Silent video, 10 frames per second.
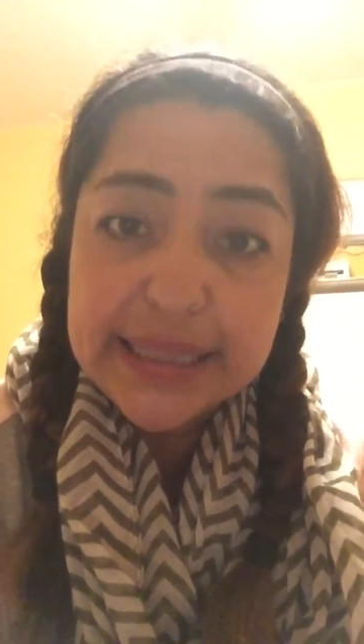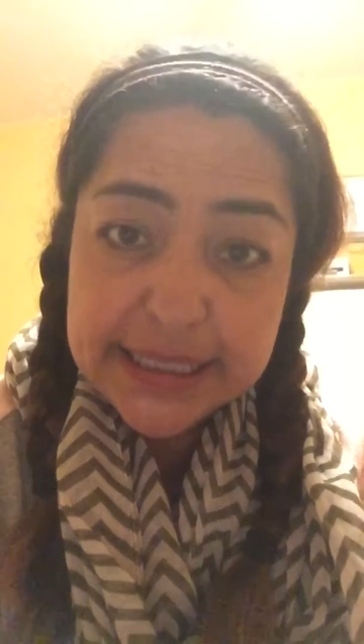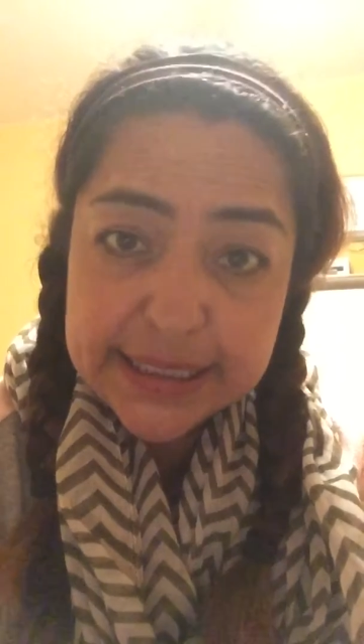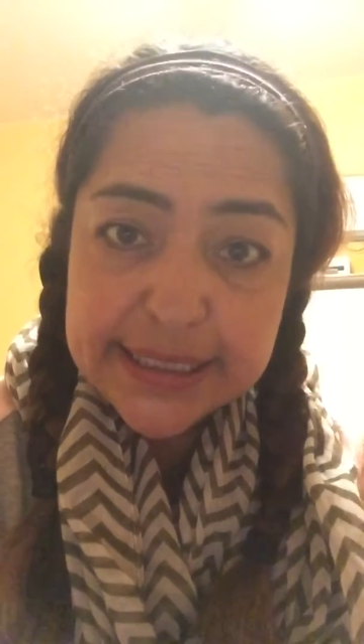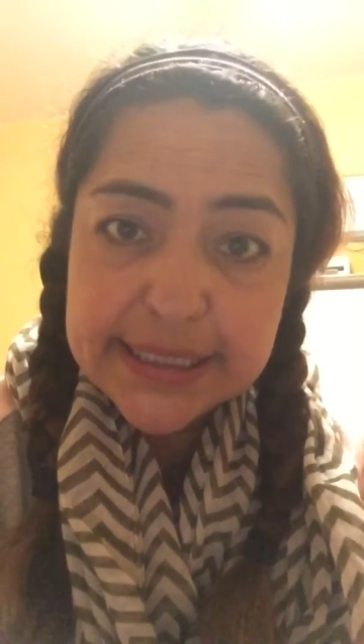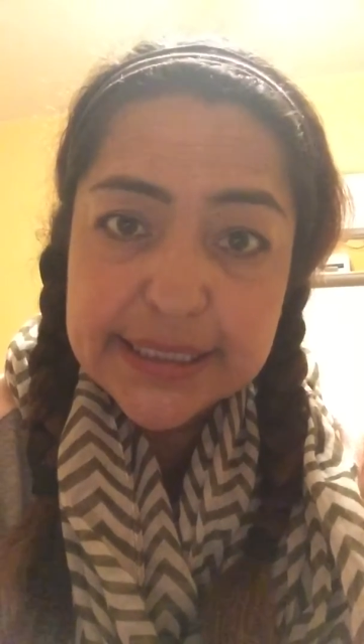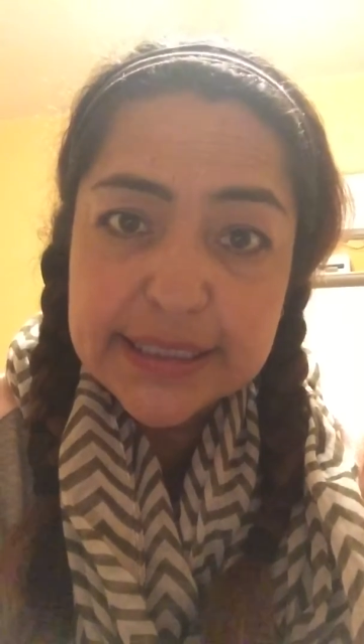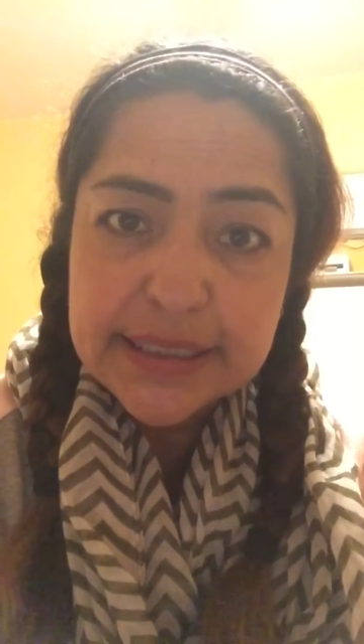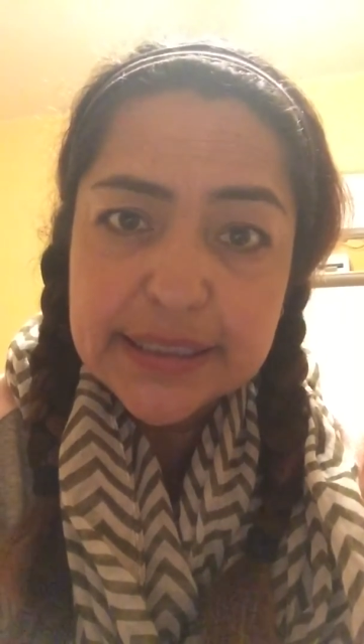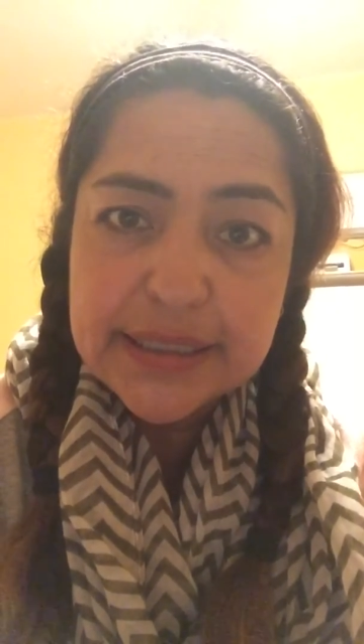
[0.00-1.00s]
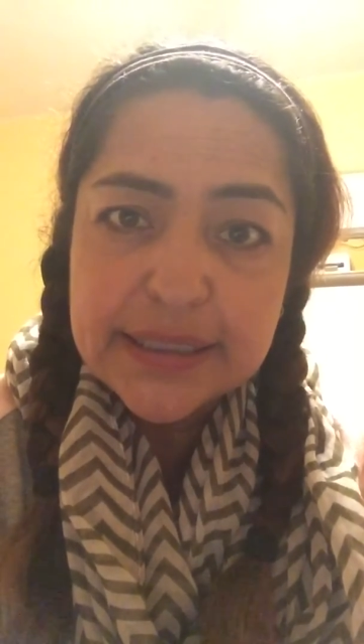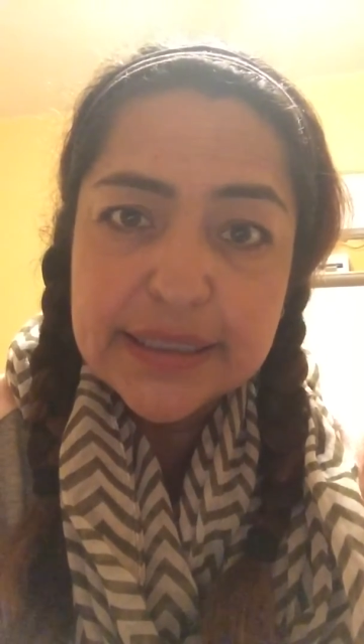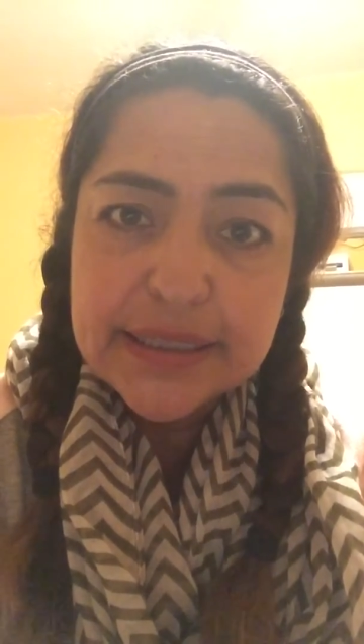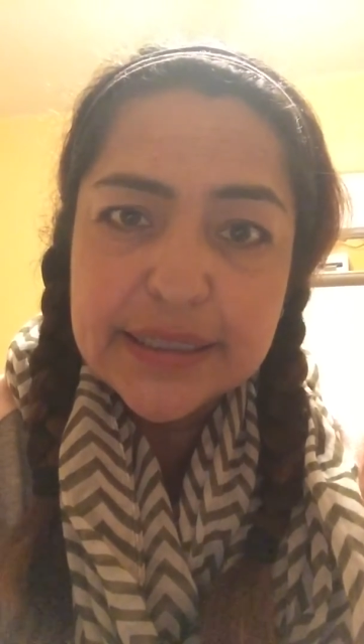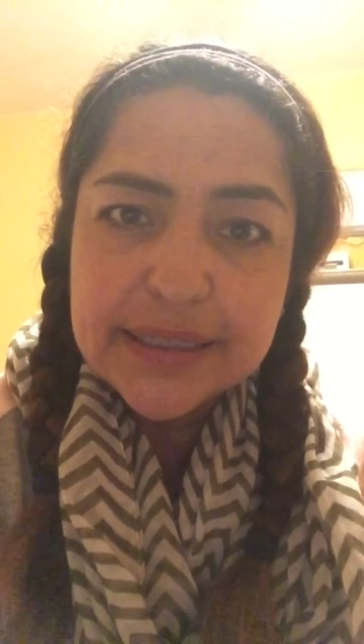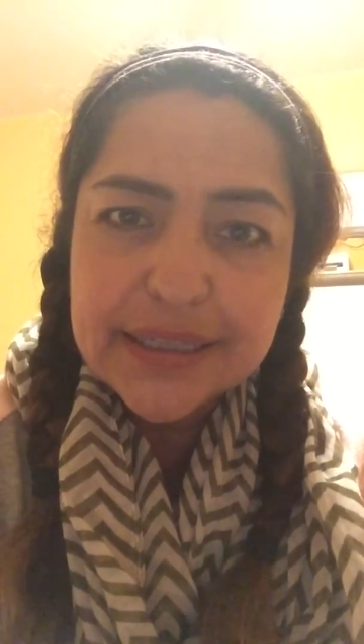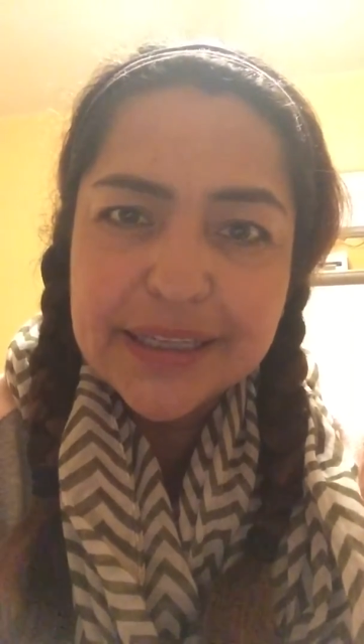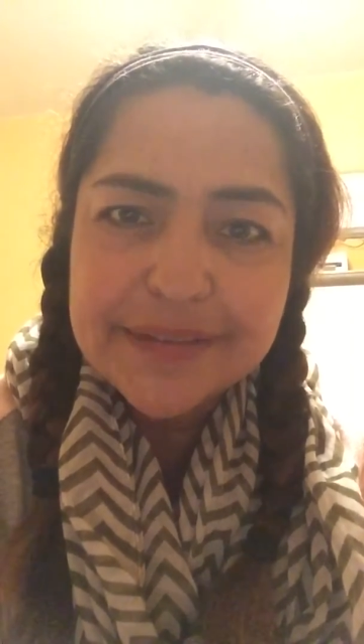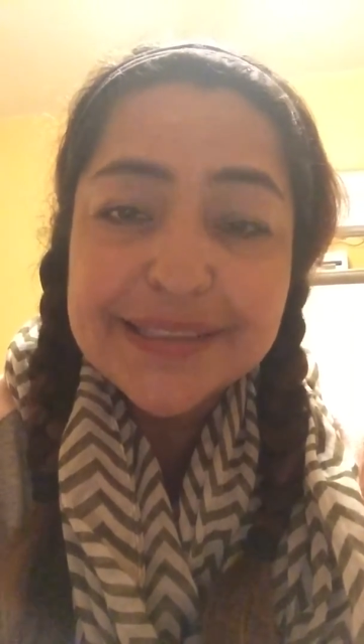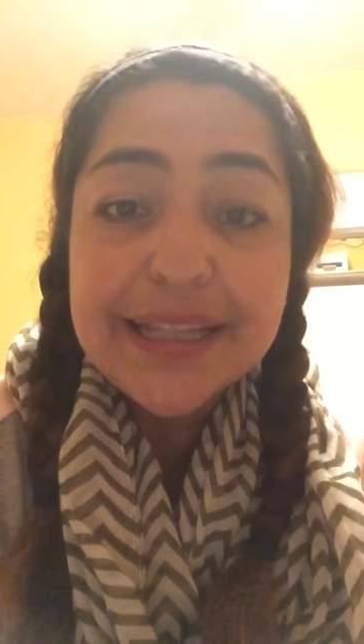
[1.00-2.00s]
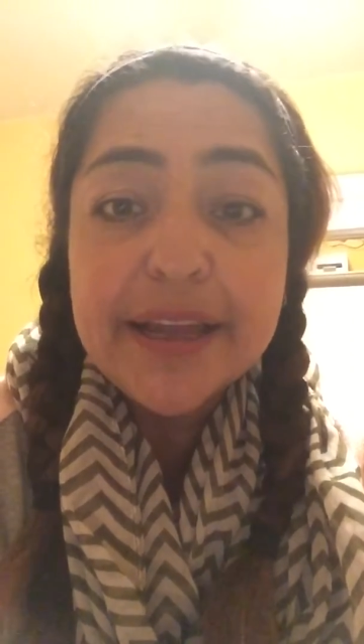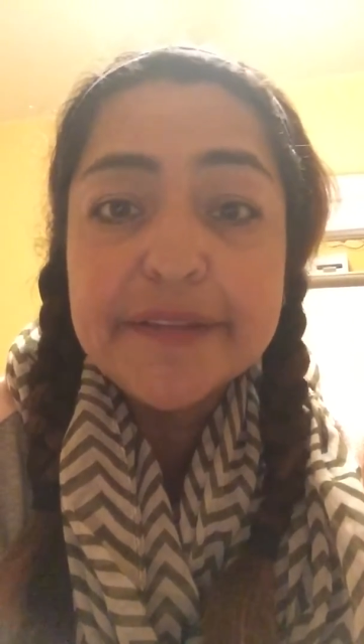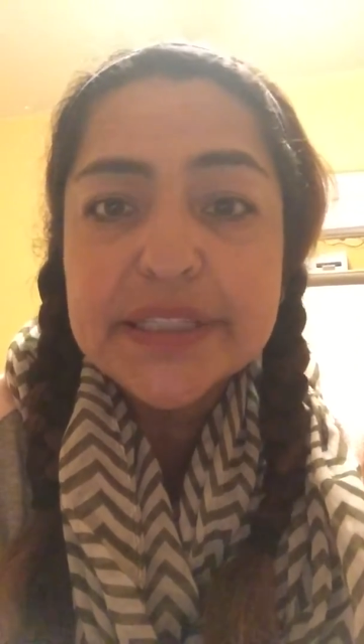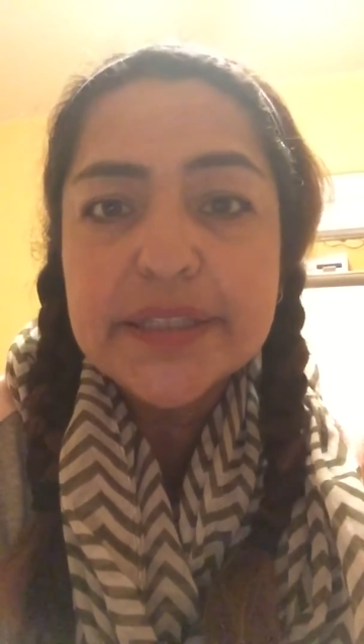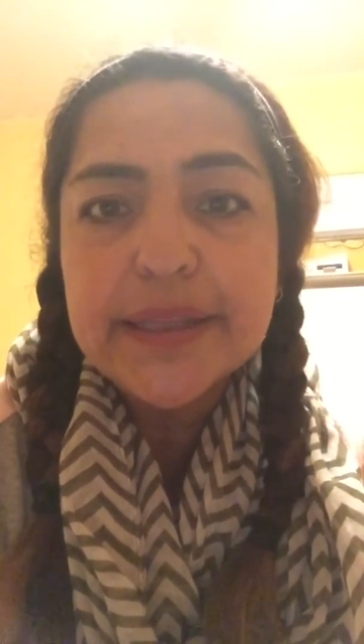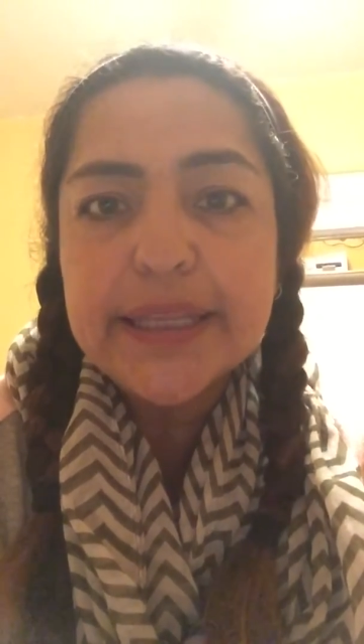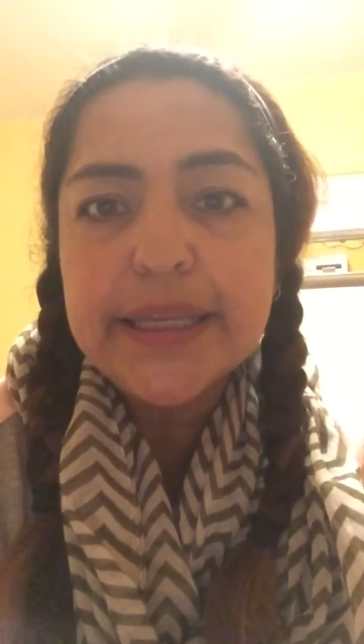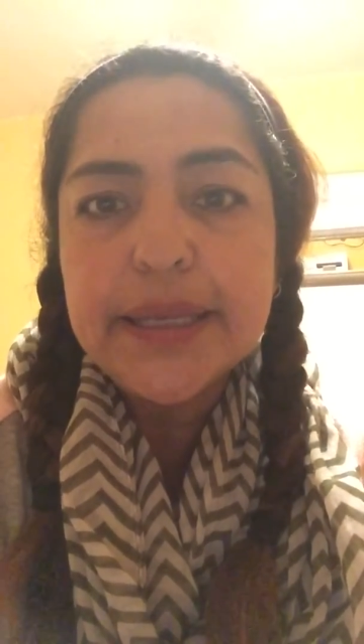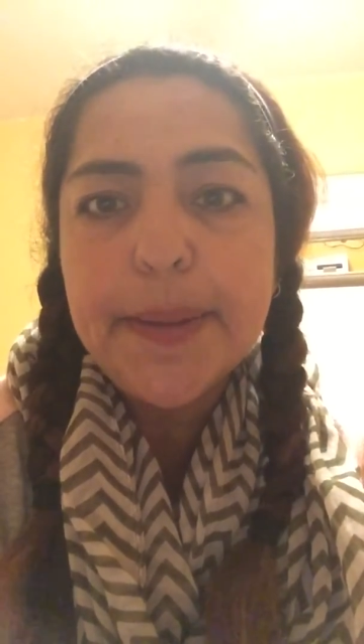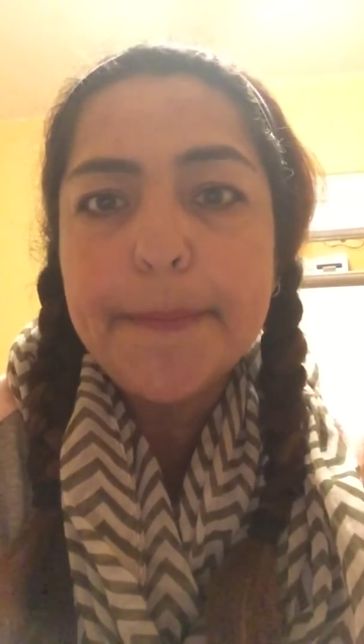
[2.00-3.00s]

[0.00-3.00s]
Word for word: this gives life to thee.